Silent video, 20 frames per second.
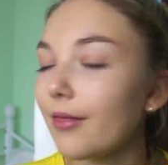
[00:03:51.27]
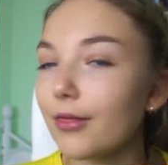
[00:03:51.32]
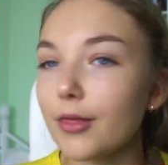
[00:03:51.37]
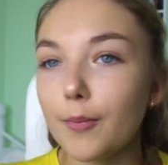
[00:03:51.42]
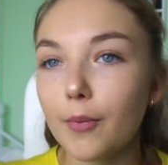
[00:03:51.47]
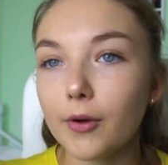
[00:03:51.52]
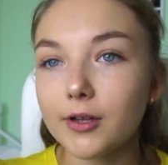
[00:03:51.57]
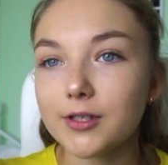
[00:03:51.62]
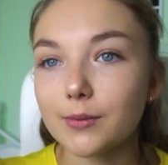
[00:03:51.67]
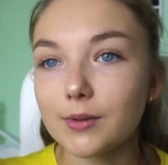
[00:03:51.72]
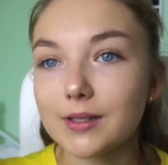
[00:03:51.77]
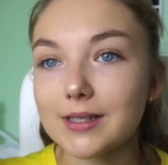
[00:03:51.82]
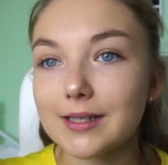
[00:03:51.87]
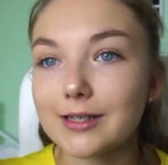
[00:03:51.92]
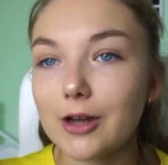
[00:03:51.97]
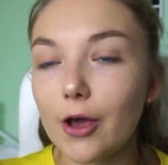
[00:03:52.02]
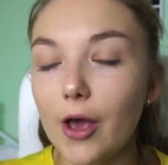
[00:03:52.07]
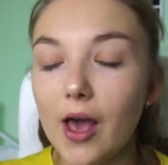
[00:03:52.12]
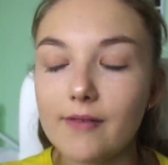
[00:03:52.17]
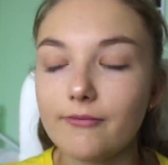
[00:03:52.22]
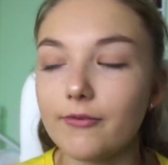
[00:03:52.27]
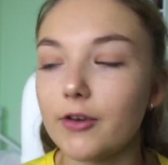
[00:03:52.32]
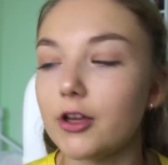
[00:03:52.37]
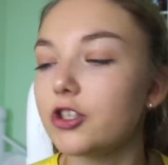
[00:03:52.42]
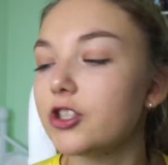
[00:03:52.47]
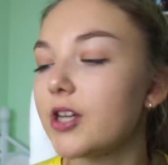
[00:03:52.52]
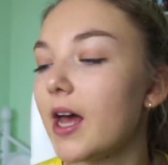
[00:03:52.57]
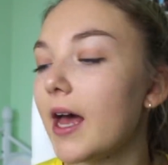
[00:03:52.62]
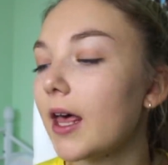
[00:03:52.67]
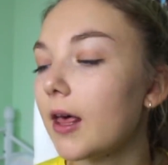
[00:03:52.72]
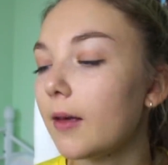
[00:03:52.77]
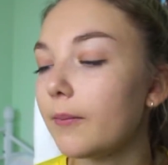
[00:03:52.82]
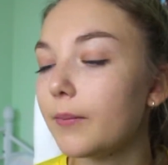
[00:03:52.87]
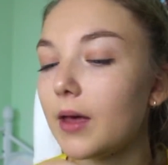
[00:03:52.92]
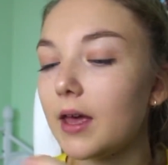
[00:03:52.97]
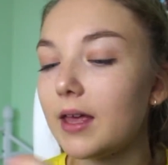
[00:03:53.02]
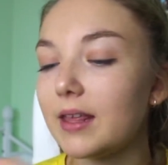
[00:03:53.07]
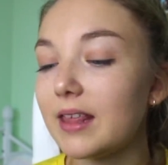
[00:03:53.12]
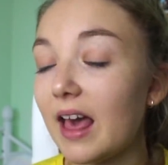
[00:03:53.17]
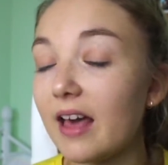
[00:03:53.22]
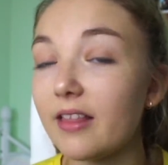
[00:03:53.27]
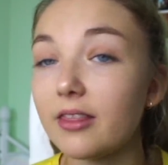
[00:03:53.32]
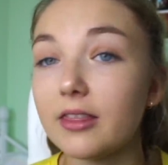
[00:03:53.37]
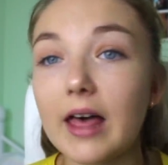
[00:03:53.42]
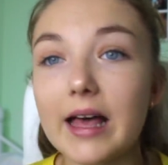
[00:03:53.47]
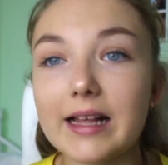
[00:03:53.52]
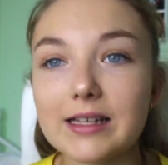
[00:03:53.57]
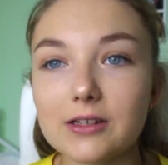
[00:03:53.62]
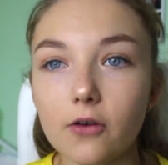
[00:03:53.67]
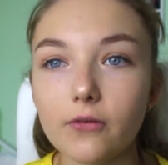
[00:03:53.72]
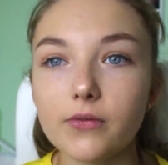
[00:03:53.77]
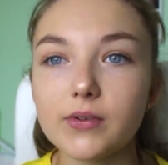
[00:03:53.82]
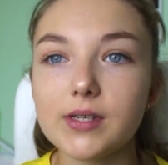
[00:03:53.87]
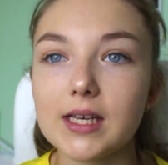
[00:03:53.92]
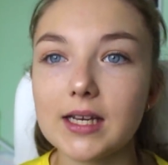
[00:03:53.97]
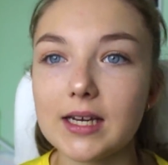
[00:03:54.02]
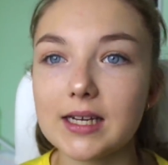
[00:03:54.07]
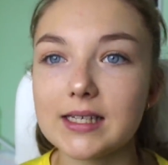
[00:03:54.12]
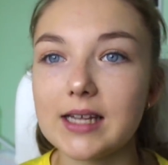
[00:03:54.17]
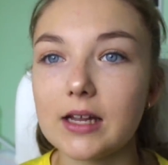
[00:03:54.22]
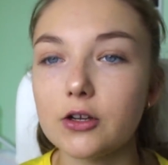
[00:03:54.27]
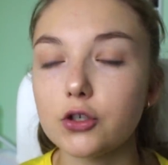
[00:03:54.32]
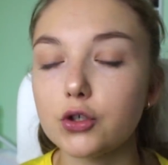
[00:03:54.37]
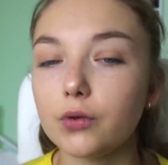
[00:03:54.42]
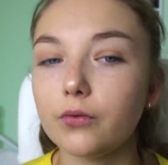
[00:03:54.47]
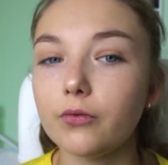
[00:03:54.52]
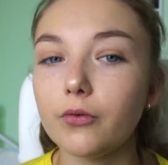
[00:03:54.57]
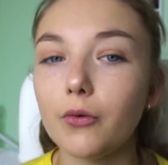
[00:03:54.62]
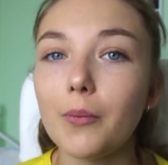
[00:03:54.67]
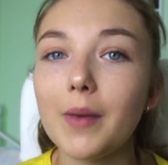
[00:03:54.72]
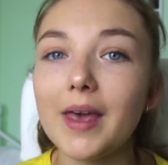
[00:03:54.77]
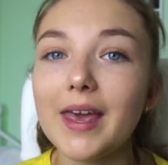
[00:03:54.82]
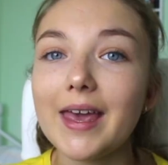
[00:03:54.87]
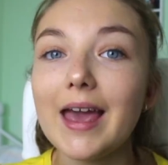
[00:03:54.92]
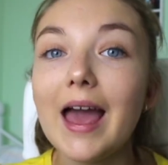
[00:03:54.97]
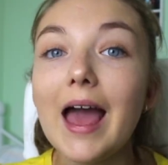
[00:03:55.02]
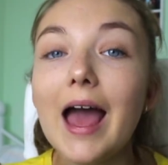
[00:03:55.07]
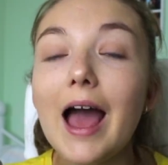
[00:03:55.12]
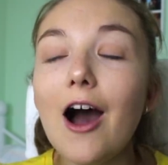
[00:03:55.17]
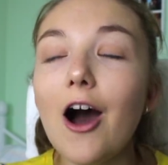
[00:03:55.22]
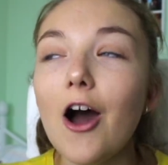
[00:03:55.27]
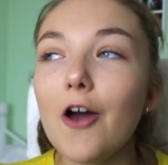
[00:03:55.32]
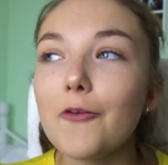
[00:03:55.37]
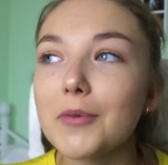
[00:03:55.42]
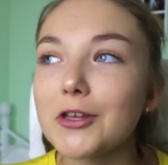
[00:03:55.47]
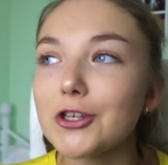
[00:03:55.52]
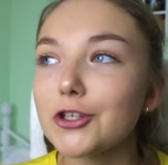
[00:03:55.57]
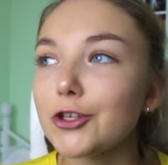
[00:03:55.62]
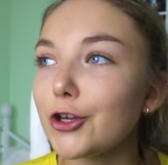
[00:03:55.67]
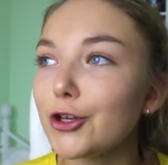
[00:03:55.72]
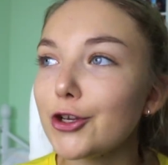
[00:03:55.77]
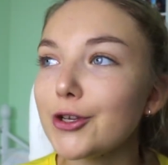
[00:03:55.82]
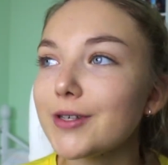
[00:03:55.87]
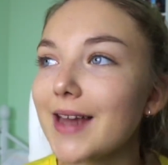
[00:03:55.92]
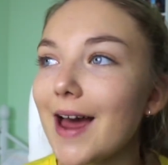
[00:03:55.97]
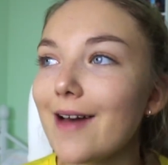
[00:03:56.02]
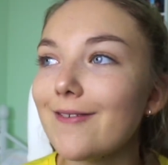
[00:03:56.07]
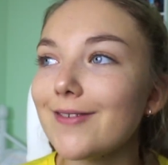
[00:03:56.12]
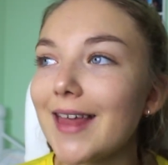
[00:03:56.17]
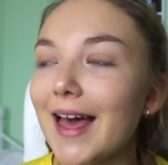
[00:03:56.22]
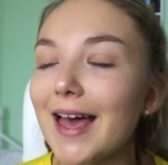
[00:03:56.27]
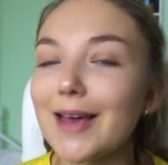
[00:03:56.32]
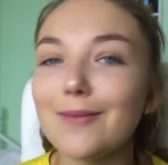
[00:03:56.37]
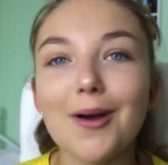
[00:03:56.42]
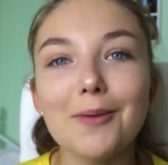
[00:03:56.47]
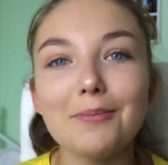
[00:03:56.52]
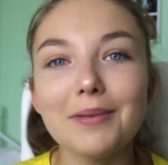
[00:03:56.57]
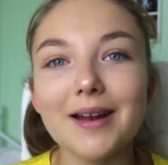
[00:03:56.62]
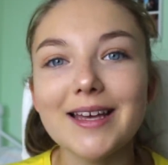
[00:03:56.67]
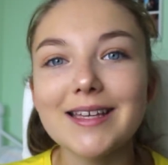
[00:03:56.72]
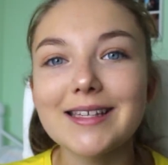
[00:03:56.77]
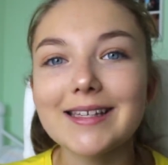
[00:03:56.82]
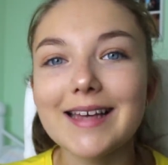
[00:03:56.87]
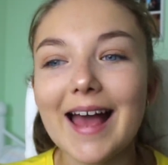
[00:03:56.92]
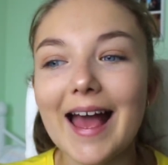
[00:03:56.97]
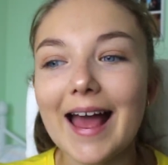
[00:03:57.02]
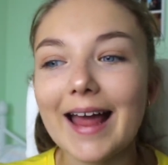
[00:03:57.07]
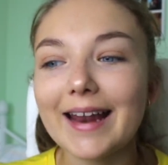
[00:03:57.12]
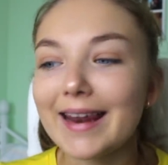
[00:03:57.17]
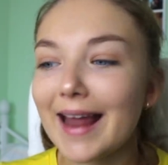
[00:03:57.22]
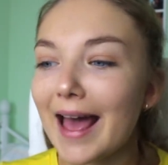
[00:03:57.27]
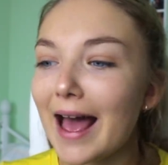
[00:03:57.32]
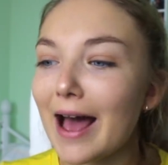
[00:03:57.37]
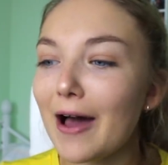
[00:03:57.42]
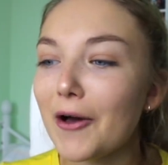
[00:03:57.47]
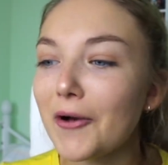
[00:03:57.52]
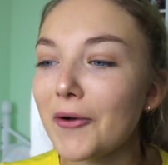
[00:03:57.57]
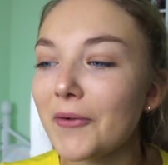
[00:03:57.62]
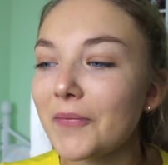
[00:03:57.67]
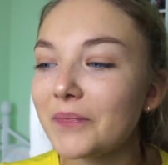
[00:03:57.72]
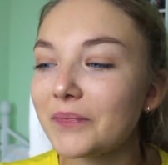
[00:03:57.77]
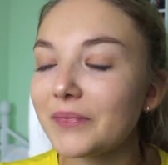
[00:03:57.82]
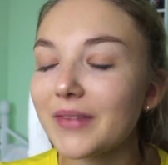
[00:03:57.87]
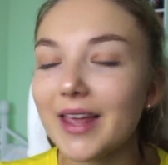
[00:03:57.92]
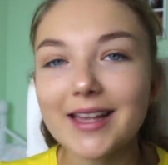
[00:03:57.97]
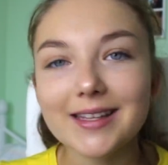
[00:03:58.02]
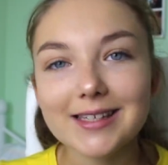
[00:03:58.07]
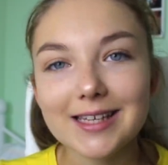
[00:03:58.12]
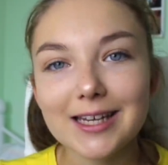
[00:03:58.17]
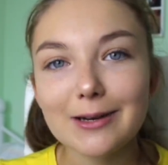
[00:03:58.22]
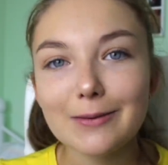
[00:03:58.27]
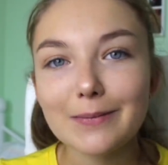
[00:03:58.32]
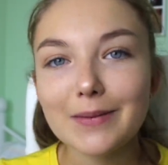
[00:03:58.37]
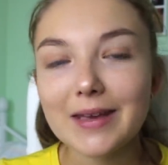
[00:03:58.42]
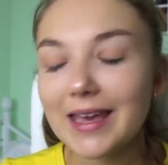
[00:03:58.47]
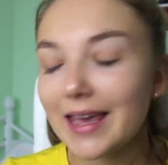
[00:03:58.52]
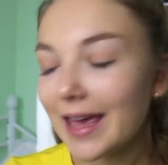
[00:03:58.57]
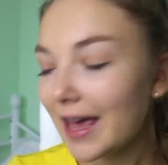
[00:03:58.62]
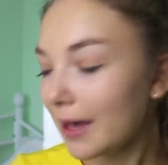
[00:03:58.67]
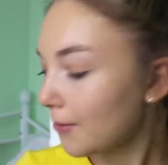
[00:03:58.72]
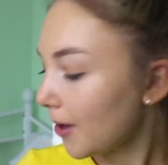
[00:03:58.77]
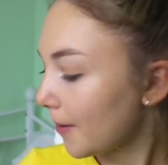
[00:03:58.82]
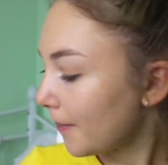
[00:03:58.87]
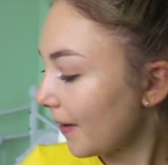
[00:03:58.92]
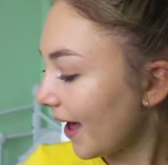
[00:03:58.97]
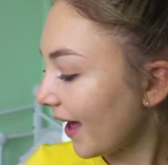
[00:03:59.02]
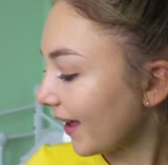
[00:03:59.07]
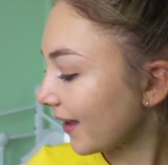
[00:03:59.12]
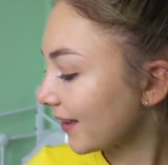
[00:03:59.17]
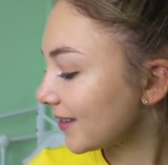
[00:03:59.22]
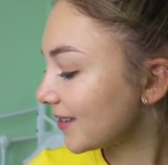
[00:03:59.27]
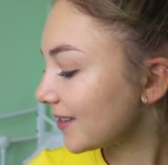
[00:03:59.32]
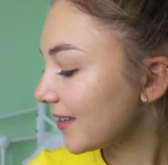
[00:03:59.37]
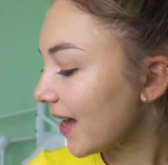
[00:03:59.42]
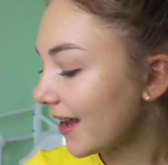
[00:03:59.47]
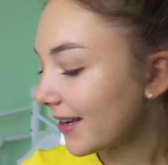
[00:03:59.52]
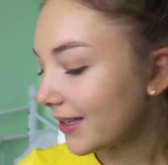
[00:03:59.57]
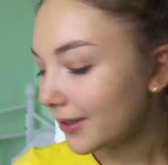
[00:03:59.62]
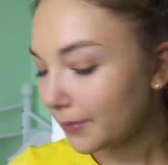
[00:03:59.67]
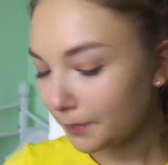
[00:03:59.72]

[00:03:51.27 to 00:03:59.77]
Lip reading: the bottom because there's no headphone jack. But yeah, that's obviously an essential for me. I've been so used to having that in my blazer, and now it's going to be in my bag instead